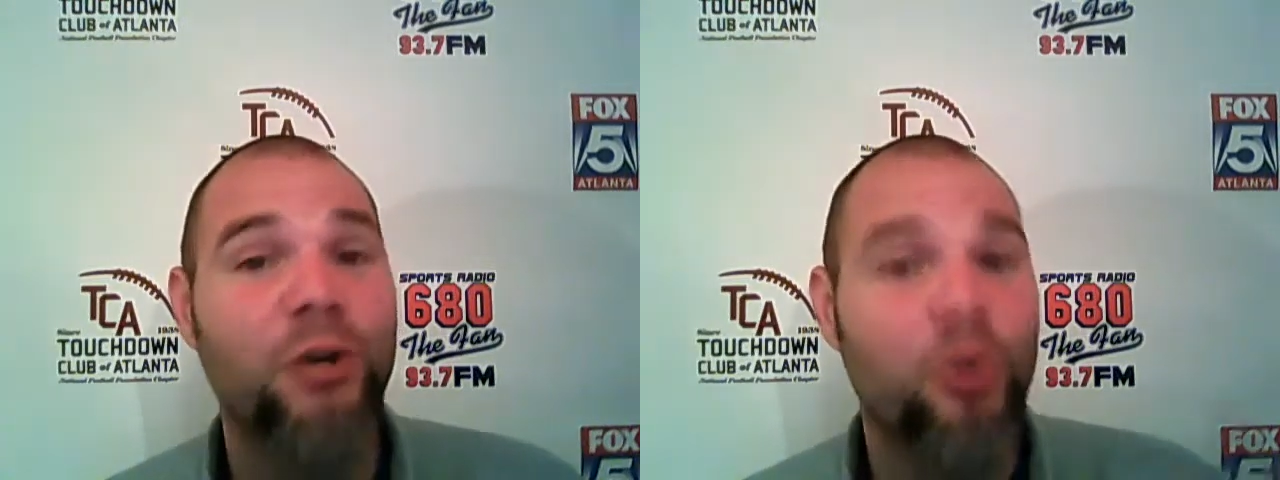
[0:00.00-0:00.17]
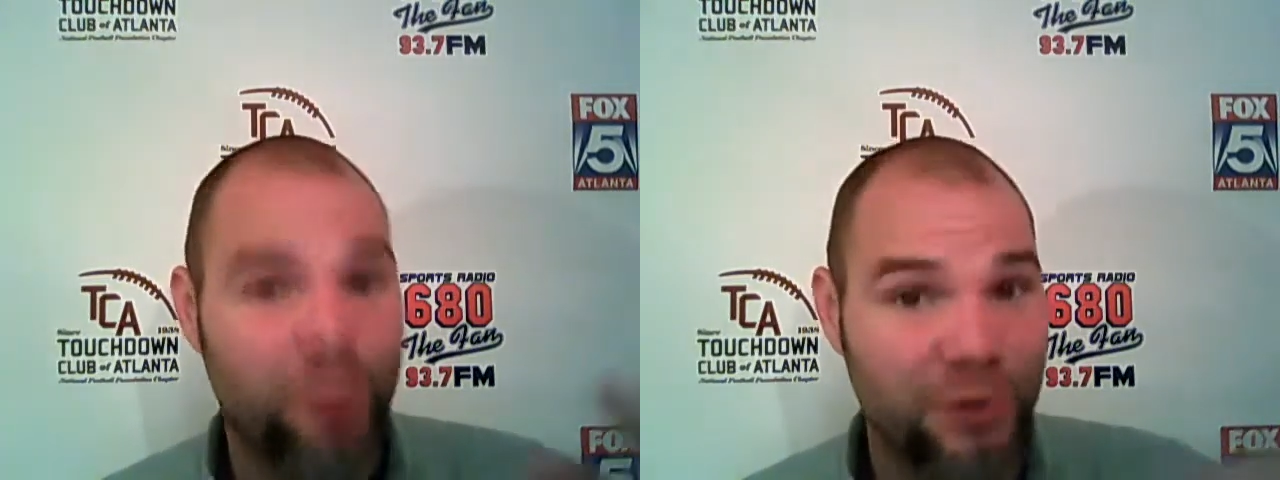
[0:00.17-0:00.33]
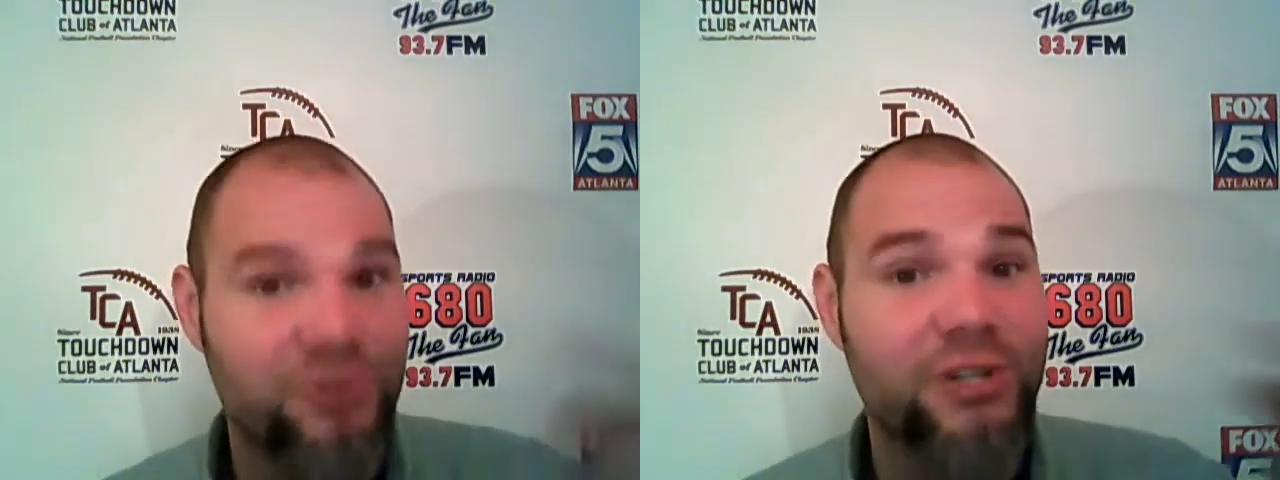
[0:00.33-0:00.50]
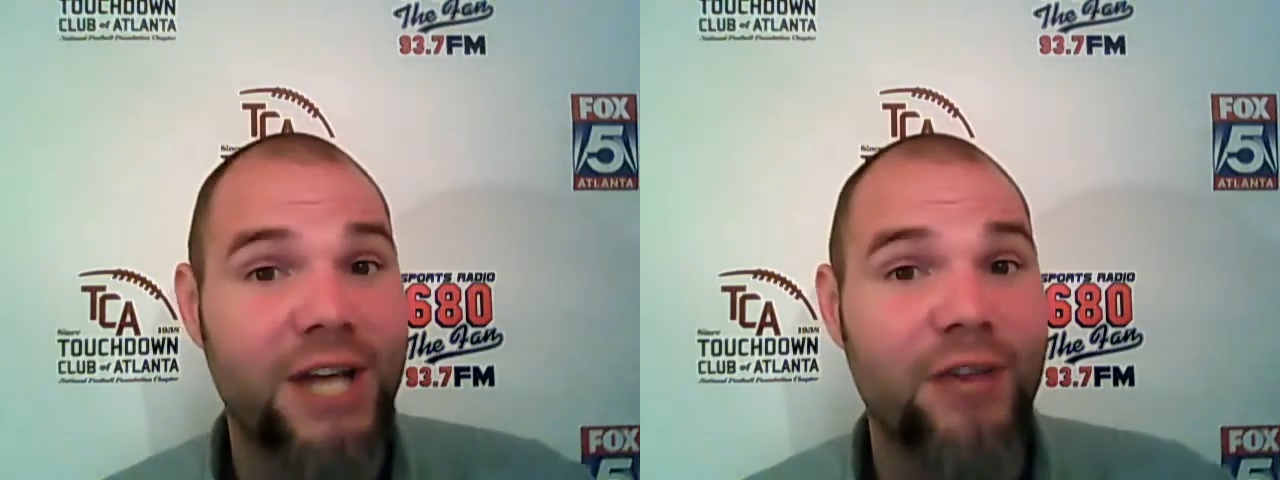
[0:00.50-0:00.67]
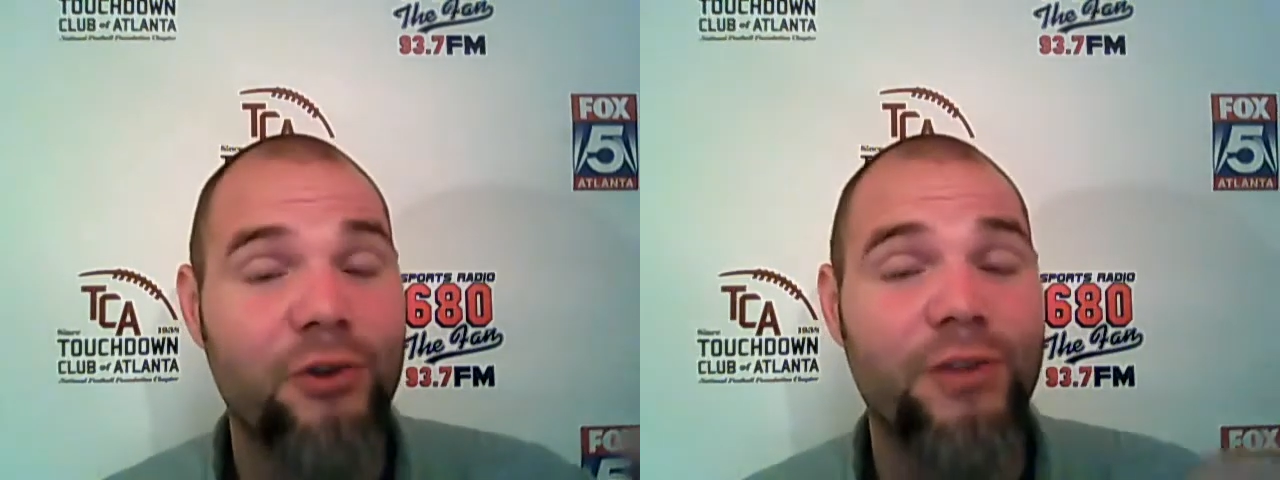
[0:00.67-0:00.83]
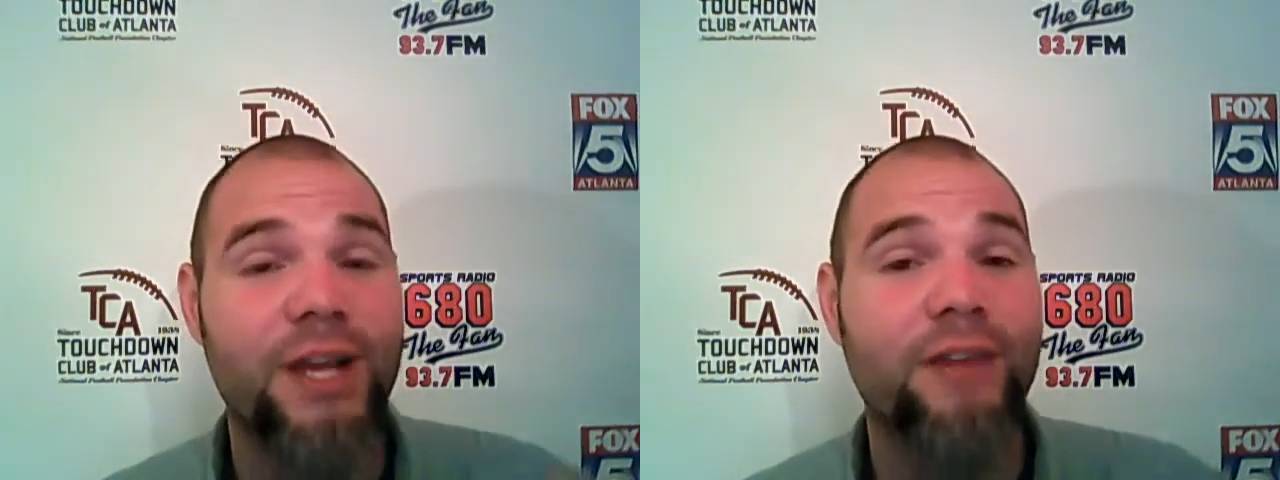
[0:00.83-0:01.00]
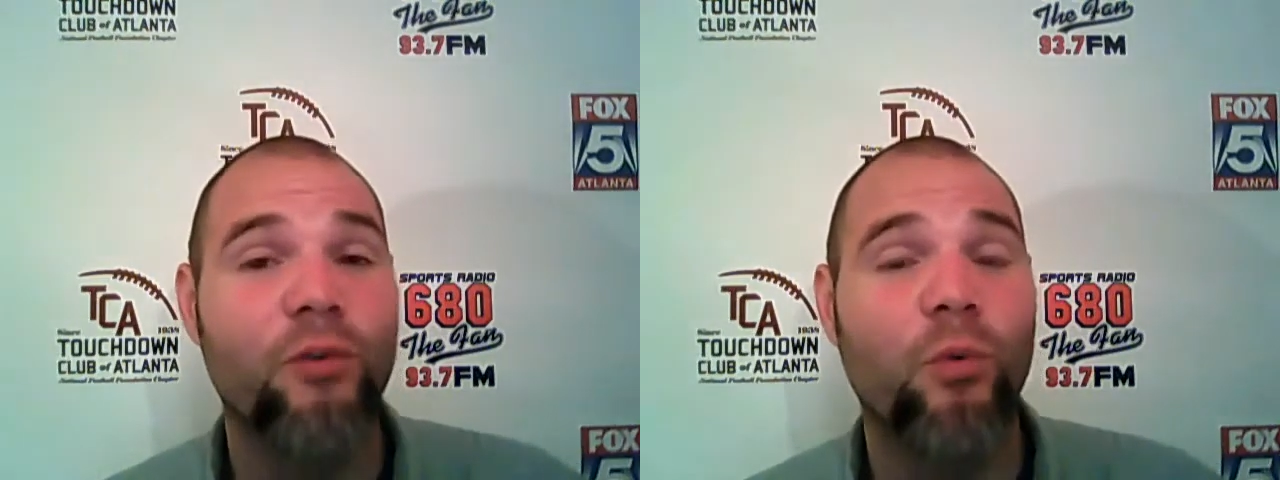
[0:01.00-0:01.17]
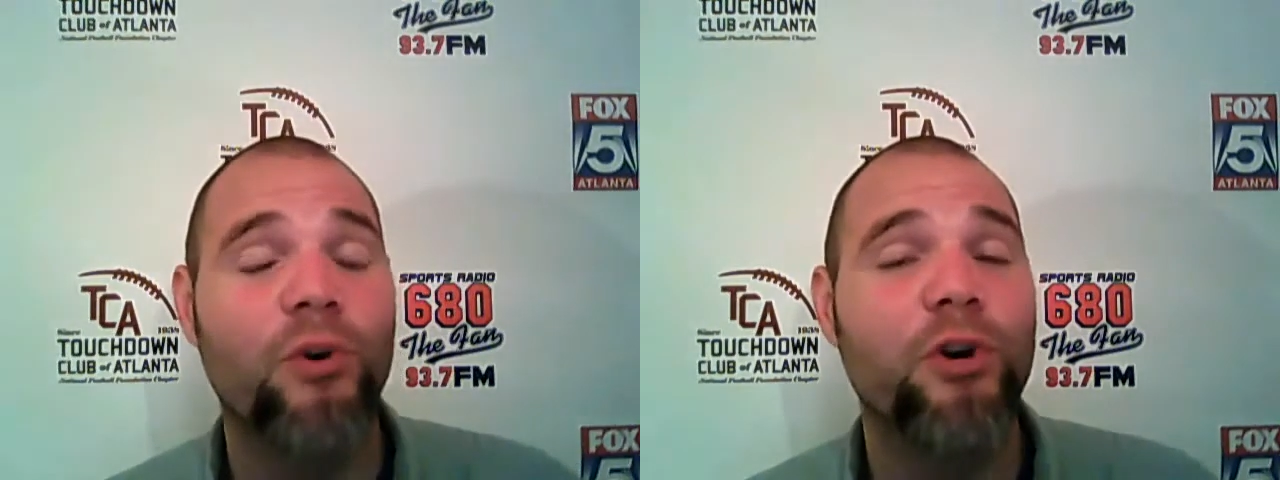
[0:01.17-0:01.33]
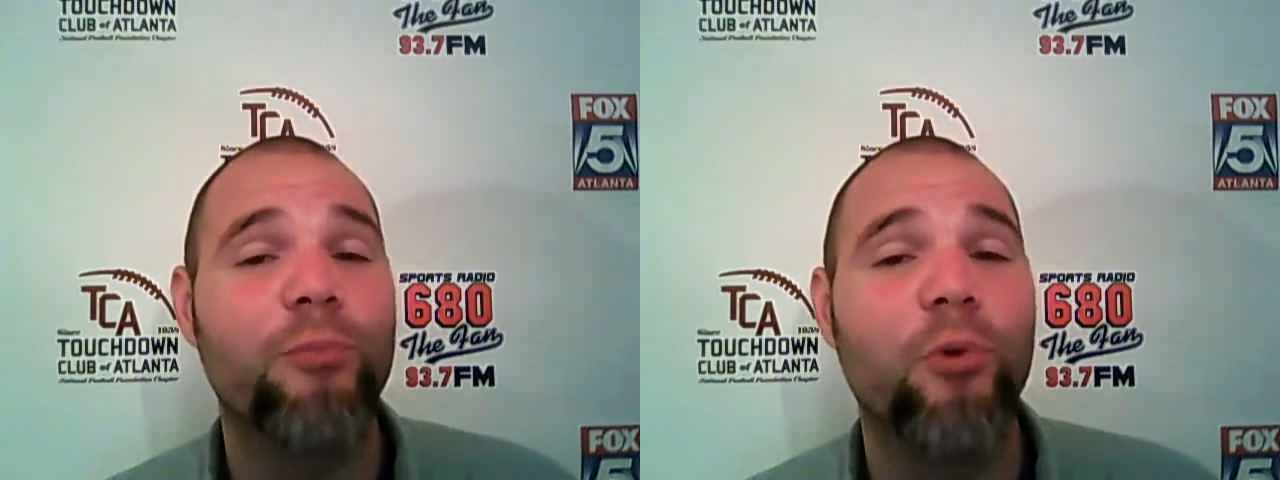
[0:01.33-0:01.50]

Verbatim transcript: who puts together the Ever Wonder